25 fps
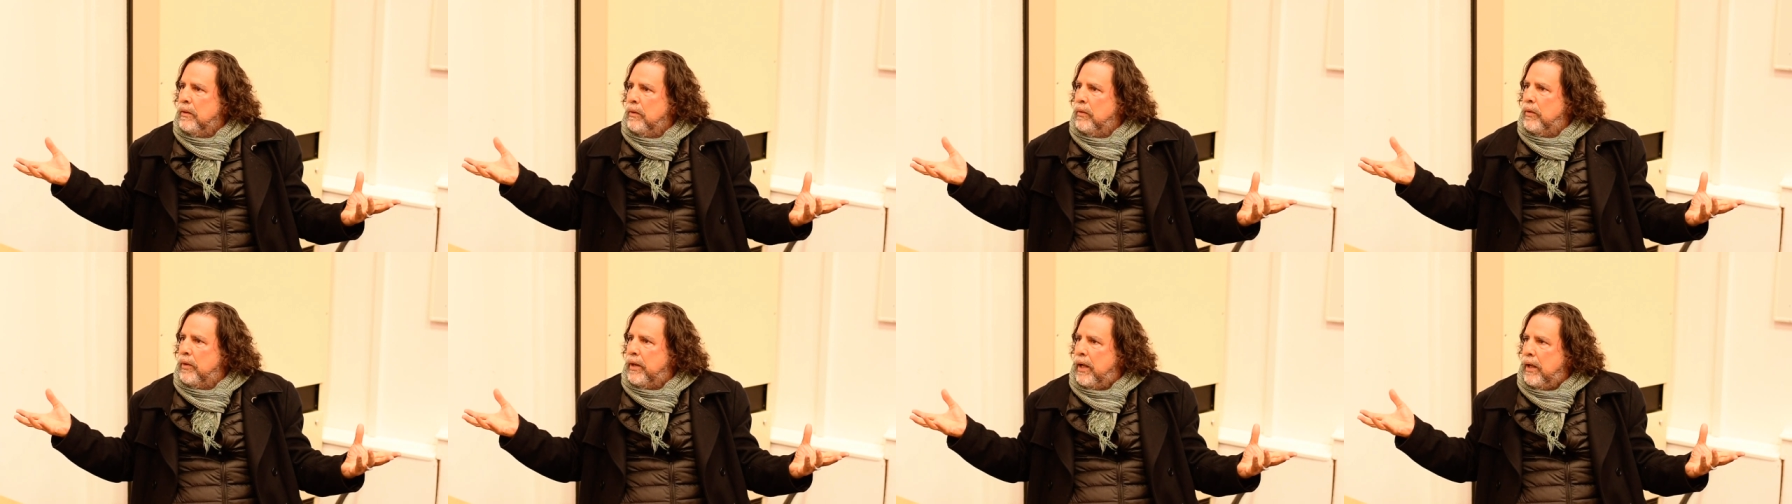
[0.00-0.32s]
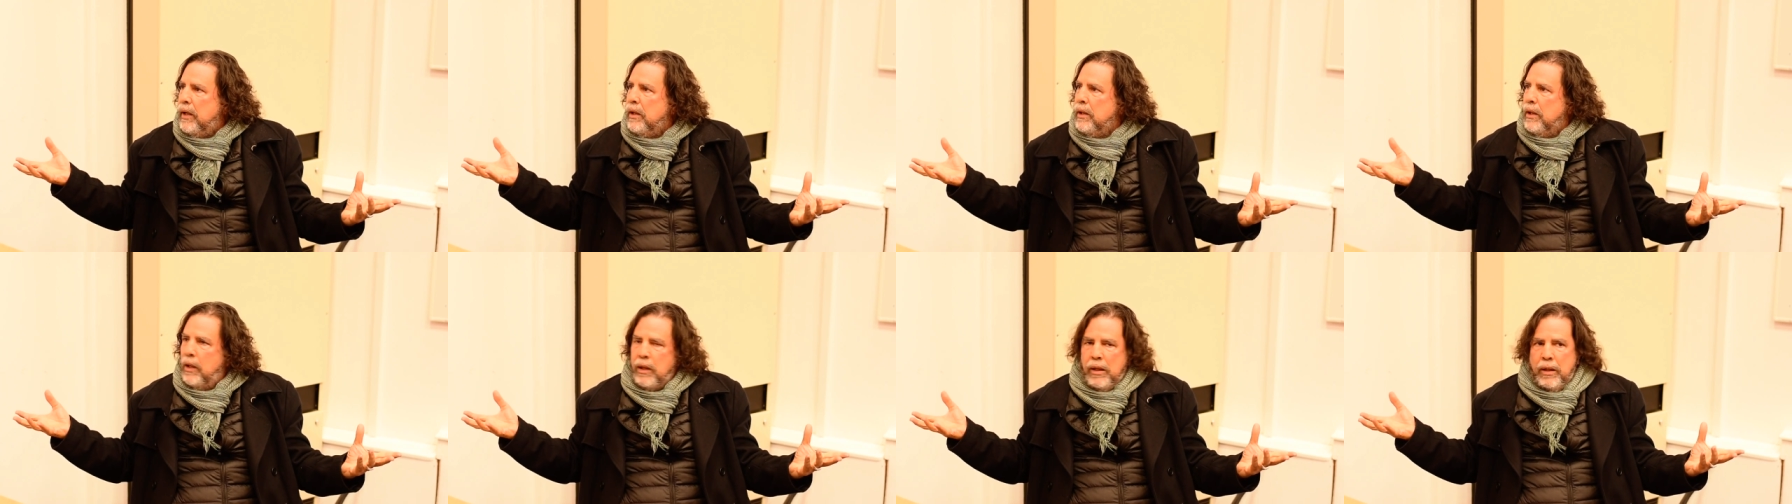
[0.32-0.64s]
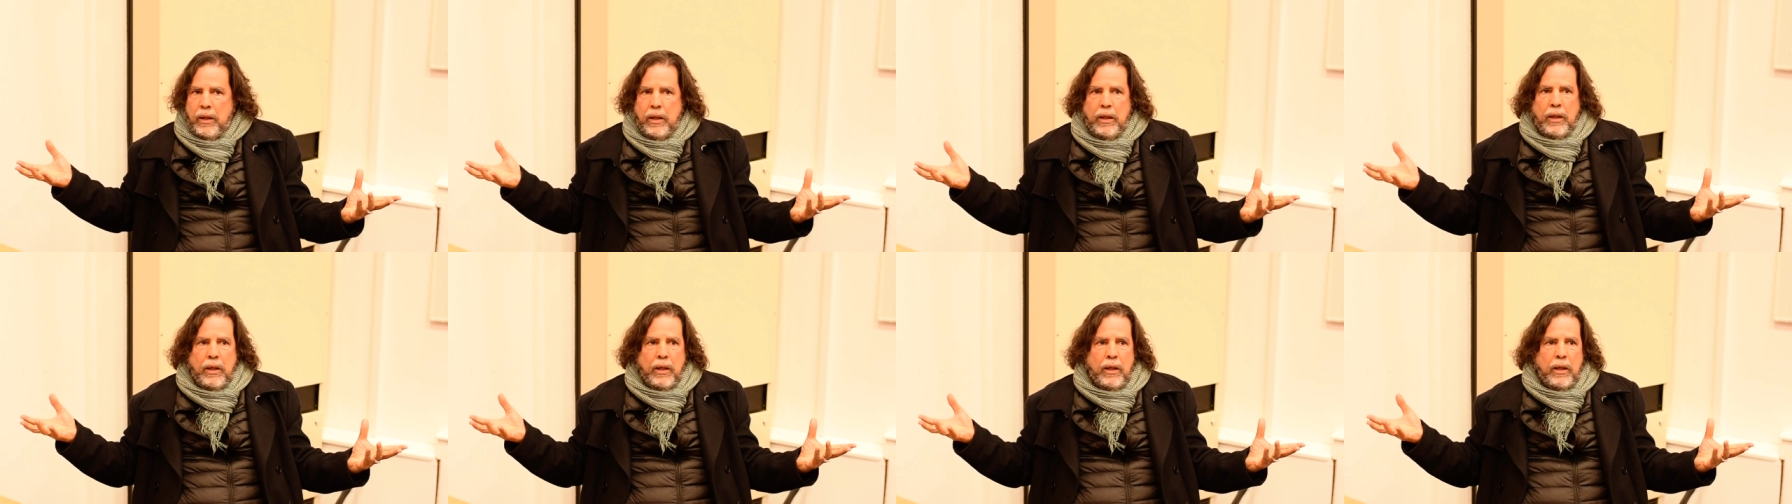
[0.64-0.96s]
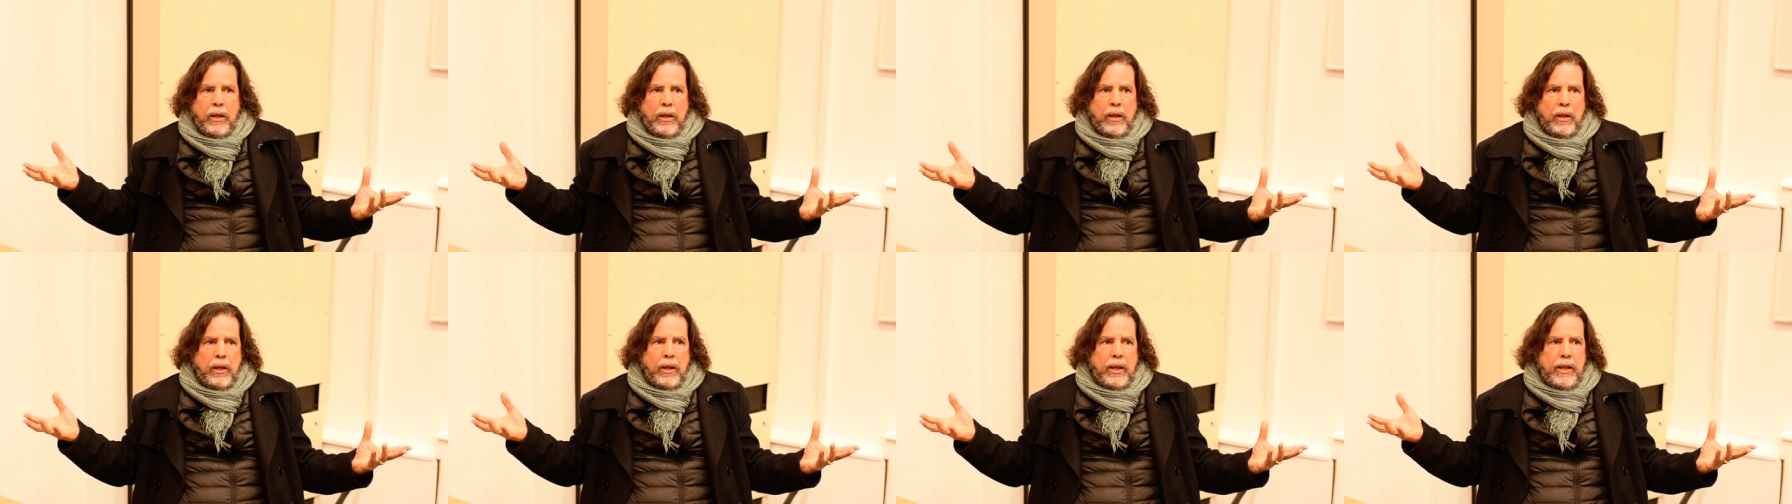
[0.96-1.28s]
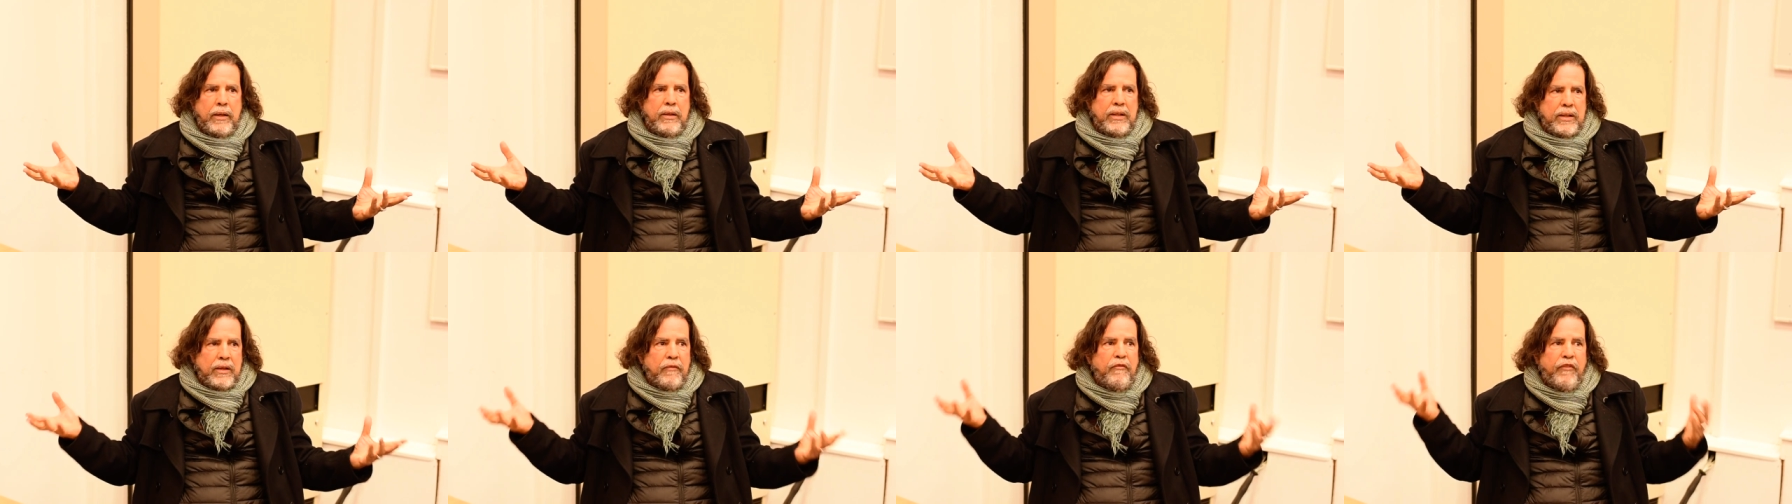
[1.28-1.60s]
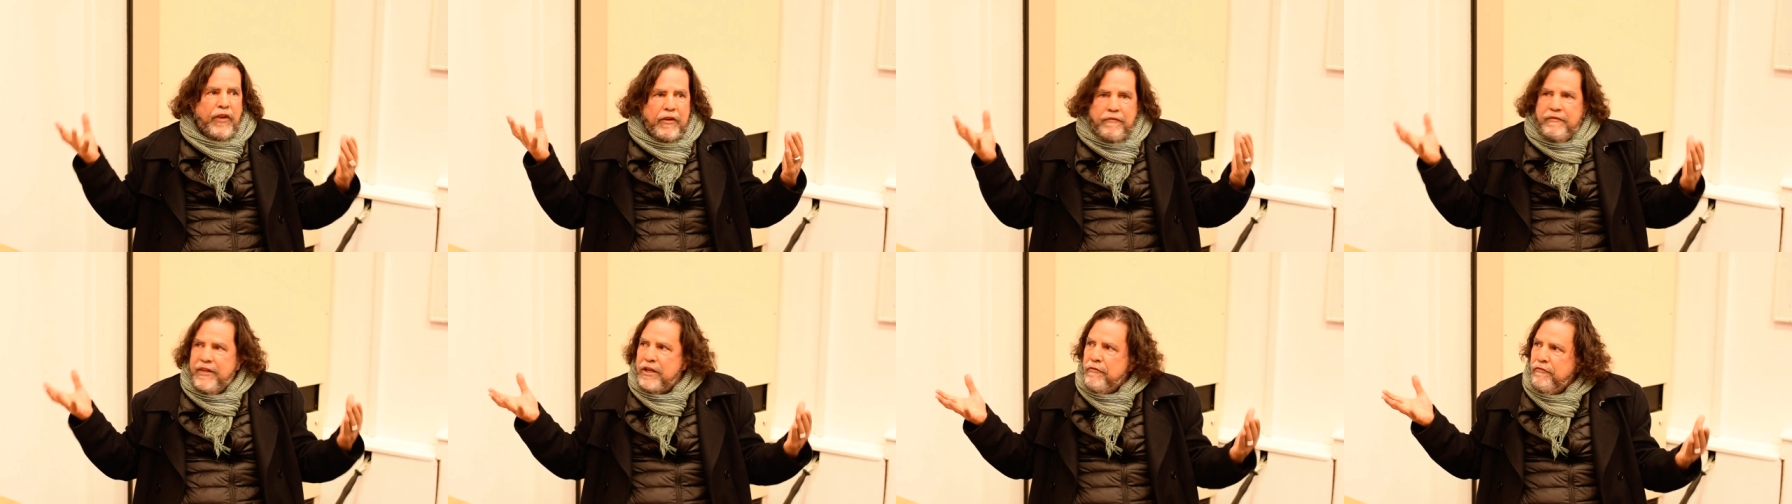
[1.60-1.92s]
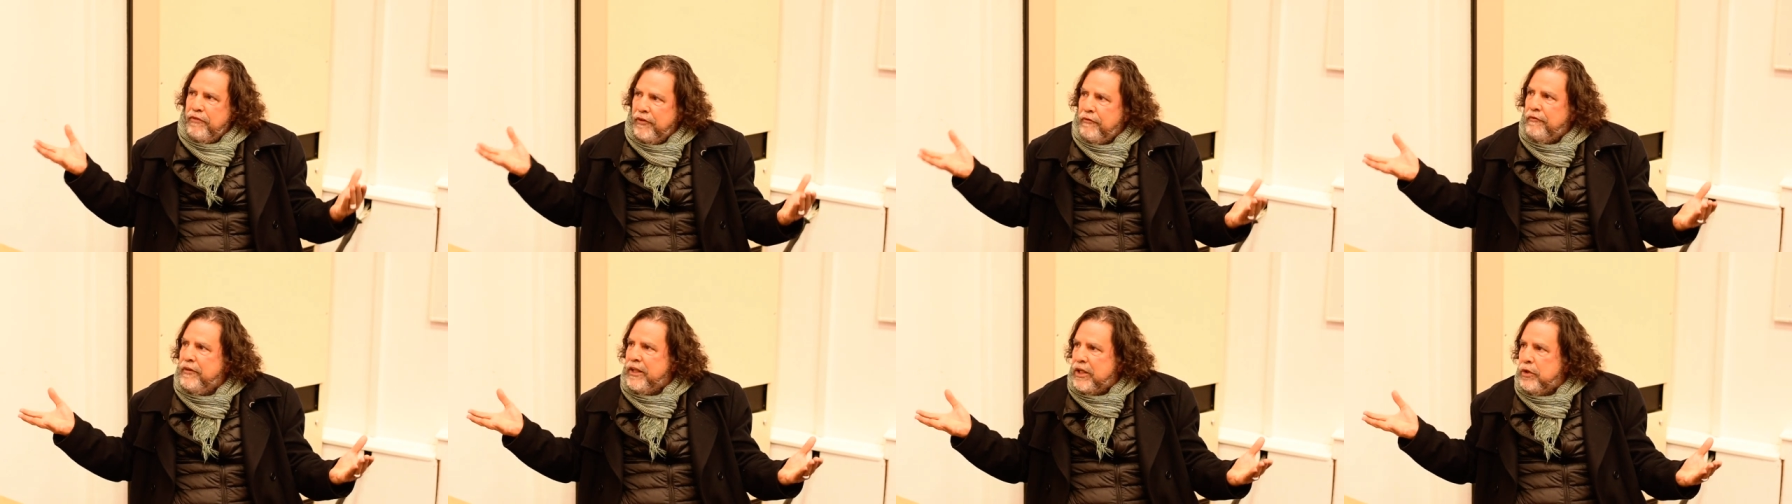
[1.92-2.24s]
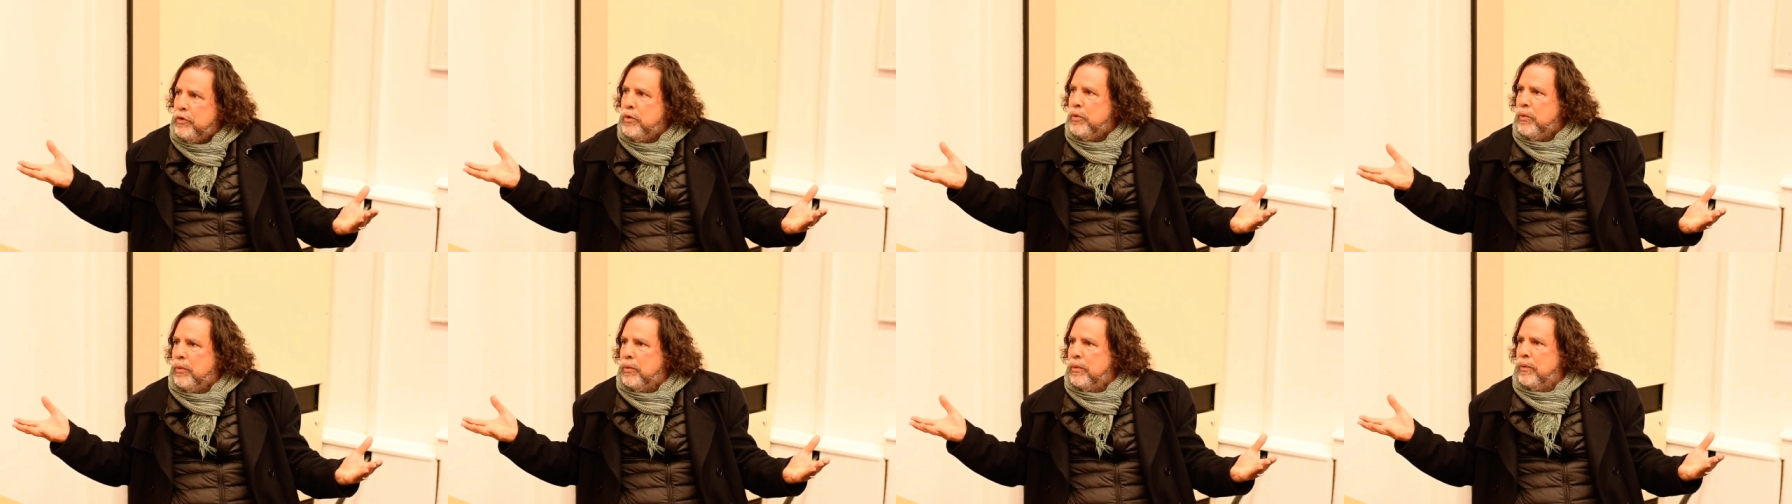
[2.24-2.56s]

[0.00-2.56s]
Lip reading: okay? In 1552.